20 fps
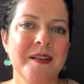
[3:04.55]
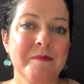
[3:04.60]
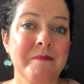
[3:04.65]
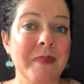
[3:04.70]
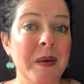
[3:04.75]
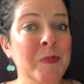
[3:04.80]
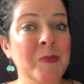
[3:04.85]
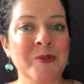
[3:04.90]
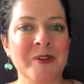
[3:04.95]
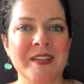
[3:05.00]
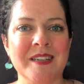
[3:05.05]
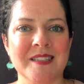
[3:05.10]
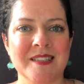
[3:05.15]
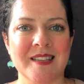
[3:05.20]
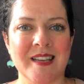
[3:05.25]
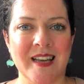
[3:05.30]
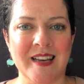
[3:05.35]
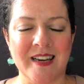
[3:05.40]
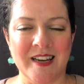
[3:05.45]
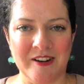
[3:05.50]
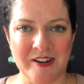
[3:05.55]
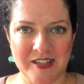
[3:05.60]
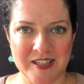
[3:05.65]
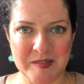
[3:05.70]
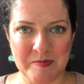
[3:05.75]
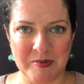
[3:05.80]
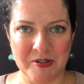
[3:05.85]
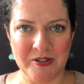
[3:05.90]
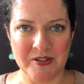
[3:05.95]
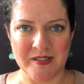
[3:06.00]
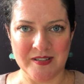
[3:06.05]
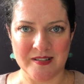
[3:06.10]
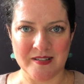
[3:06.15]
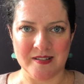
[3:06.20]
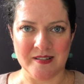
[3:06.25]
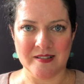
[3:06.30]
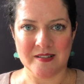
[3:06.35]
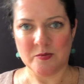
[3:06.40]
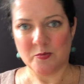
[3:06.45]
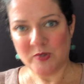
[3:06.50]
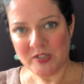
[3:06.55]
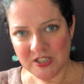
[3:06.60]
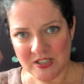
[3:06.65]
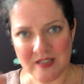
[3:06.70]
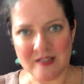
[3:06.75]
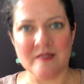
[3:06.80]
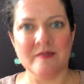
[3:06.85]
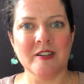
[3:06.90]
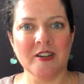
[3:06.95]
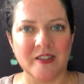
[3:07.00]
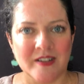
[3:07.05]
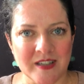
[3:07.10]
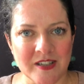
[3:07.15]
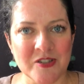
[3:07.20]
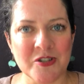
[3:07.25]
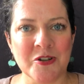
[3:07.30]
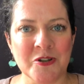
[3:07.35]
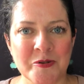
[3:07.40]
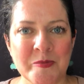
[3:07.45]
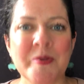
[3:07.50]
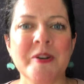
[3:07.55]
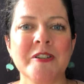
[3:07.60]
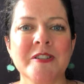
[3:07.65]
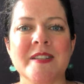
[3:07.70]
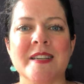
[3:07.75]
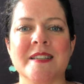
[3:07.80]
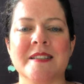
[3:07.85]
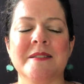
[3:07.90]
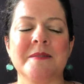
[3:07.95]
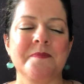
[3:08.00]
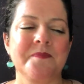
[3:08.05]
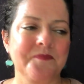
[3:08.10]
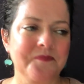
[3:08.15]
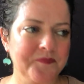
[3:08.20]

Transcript: memories and our experiences, which is a very internal process.